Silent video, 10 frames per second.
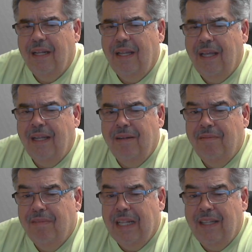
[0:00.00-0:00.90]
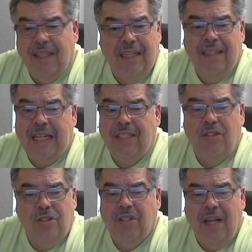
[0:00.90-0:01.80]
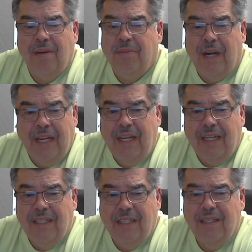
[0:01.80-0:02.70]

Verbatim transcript: And they think that's just not right.